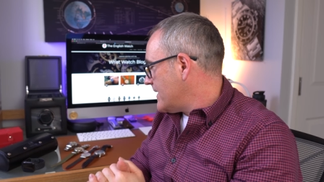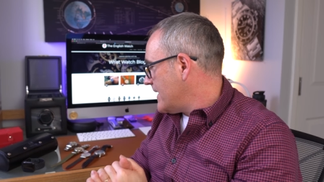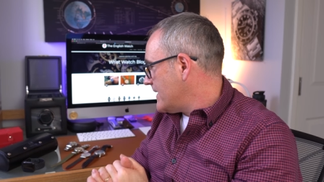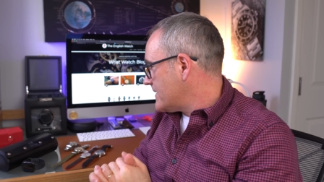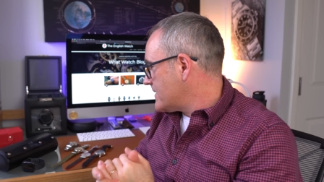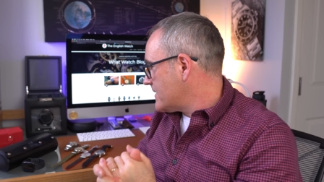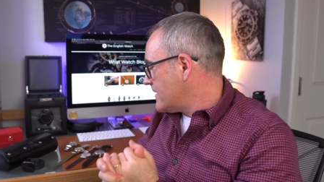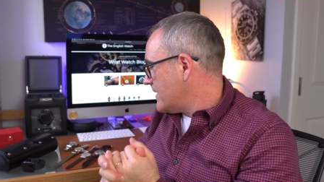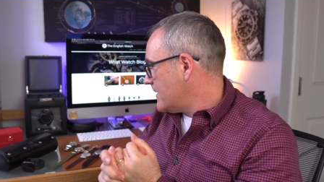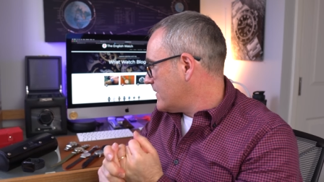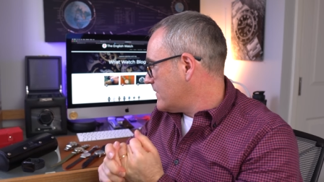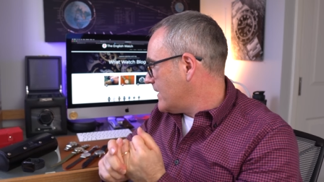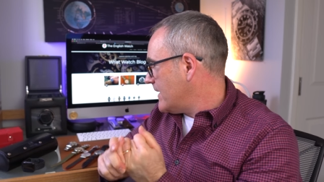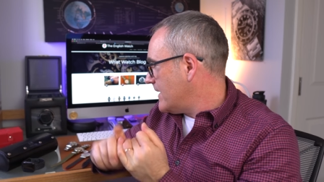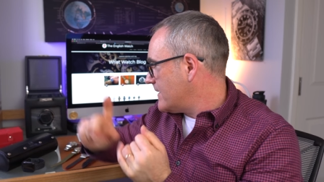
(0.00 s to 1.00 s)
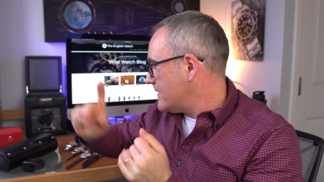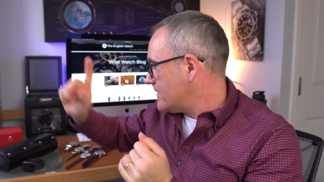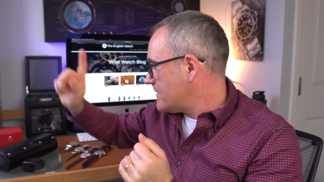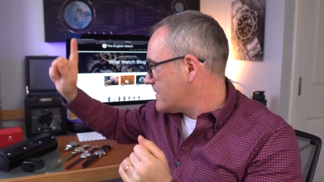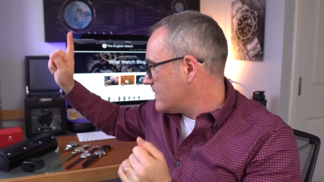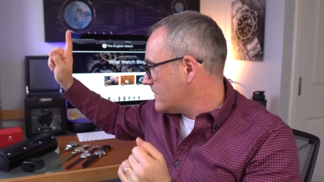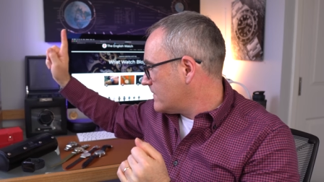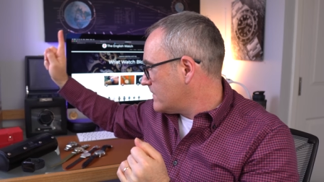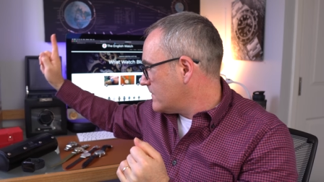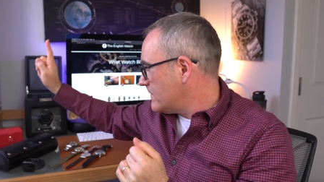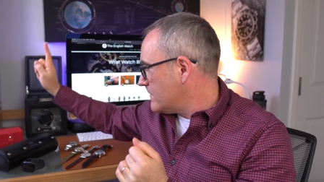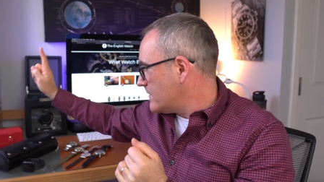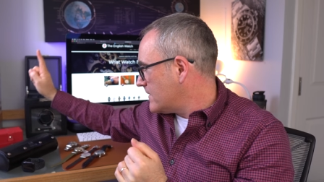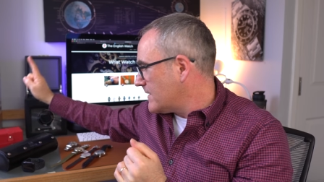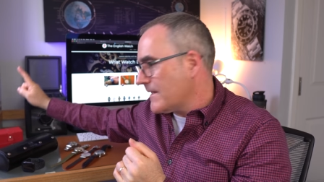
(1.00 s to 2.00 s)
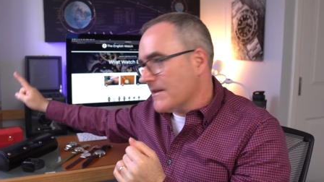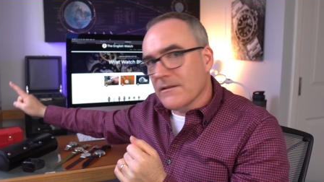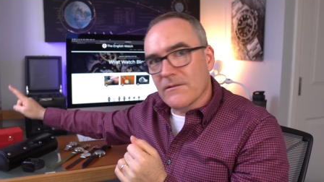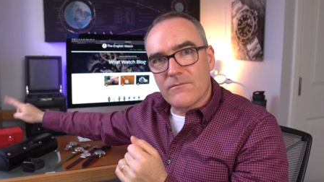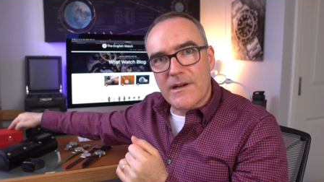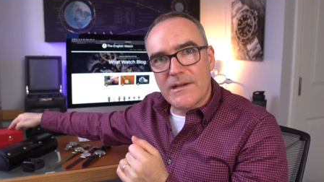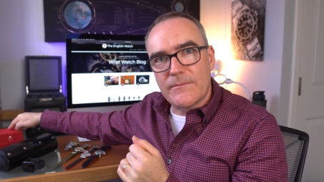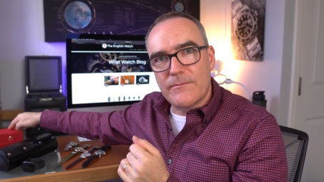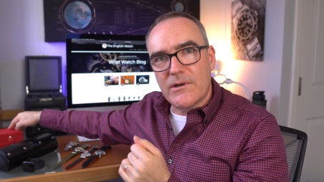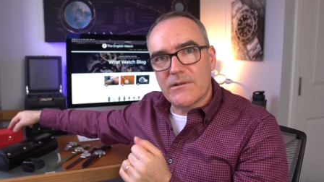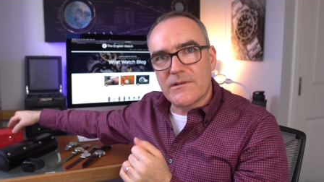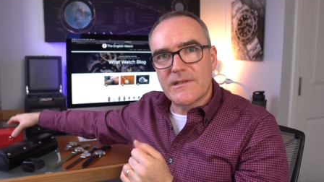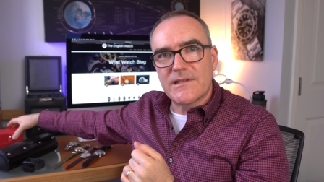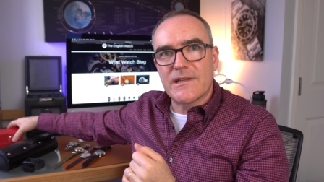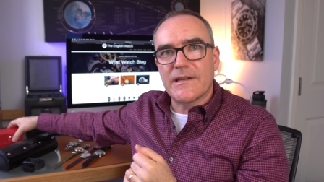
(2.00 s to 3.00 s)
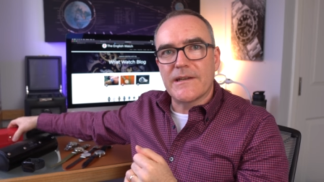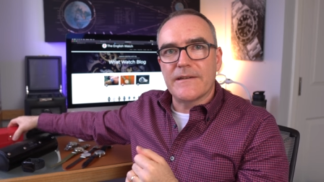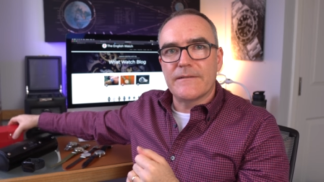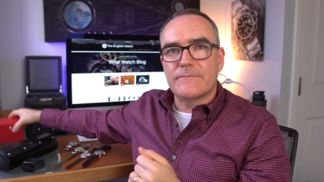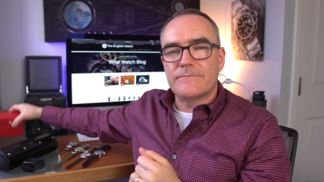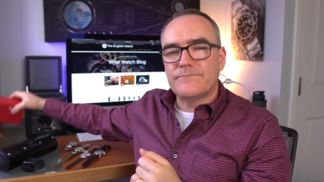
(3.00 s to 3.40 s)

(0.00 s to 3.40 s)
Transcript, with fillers: Let's go into the little red box here.